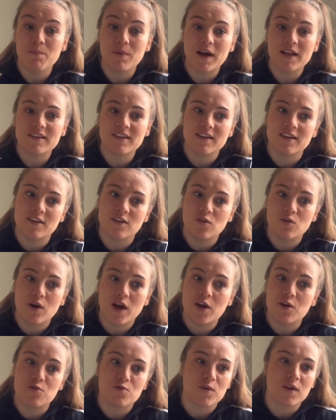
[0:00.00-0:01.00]
but I didn't know
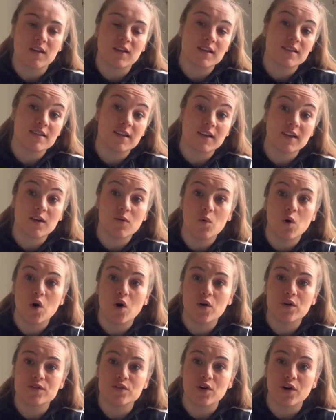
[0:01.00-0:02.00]
how realistic it
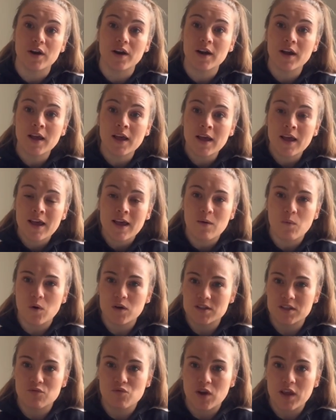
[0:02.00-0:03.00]
was, or it
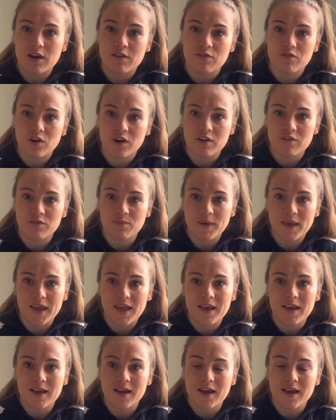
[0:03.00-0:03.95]
wasn't right in front of me.